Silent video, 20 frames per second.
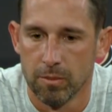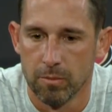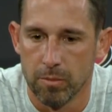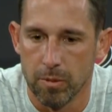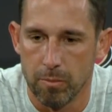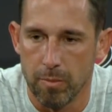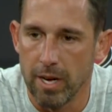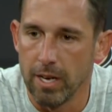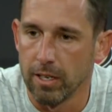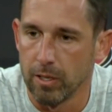
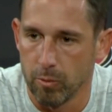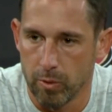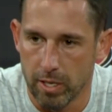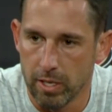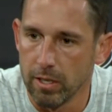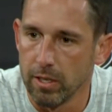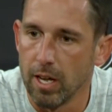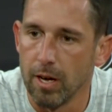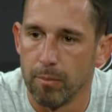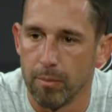but man, can we
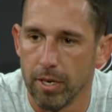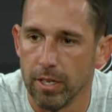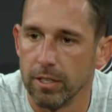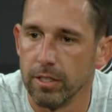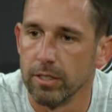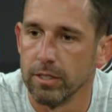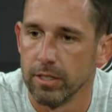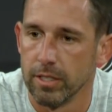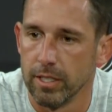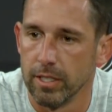get a lot
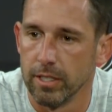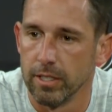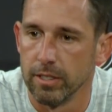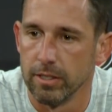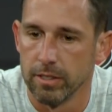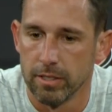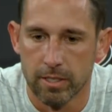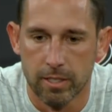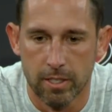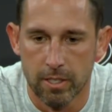better?
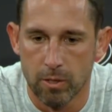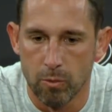And